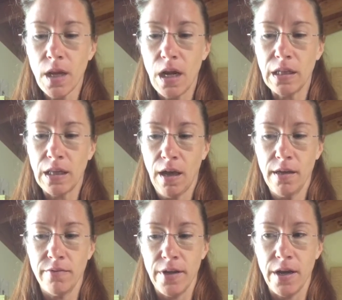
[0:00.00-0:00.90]
a
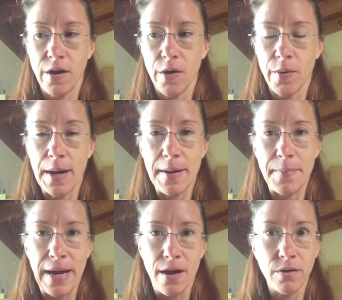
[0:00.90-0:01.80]
live video
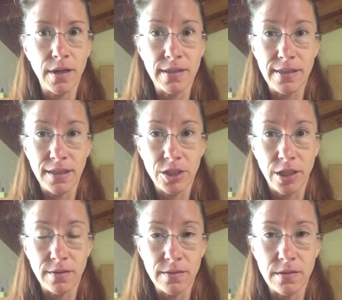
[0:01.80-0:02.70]
about
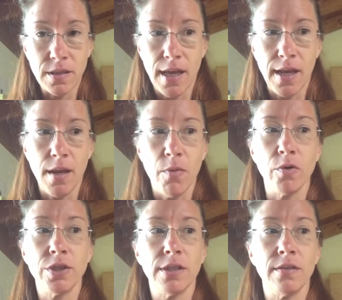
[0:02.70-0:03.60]
addictions and
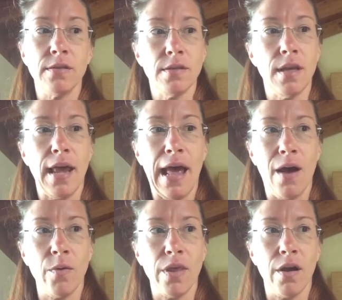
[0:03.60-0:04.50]
emotions and
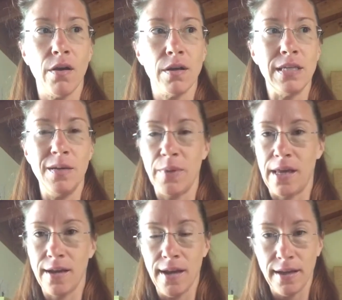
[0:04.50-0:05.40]
how they're deeply
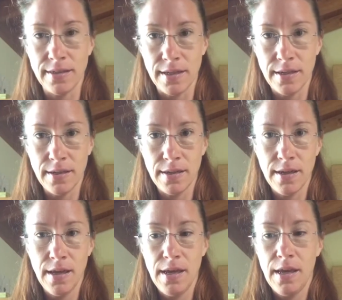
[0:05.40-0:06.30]
connected
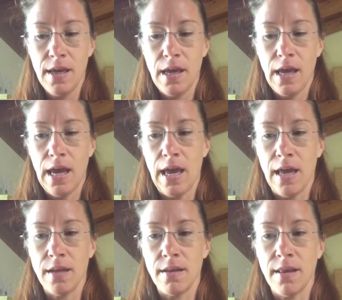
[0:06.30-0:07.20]

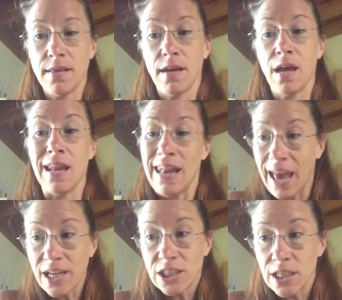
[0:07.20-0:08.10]
and that the
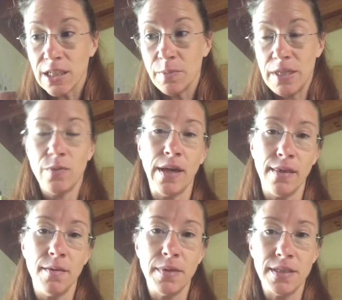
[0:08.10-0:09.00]
connection between
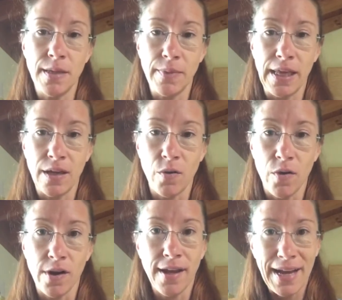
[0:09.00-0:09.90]
them is deeply
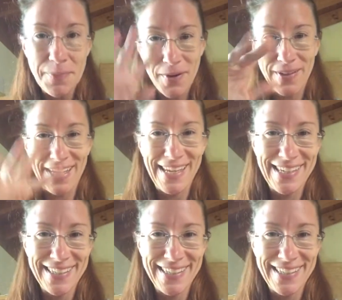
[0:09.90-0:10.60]
ignored. Hi, Polly.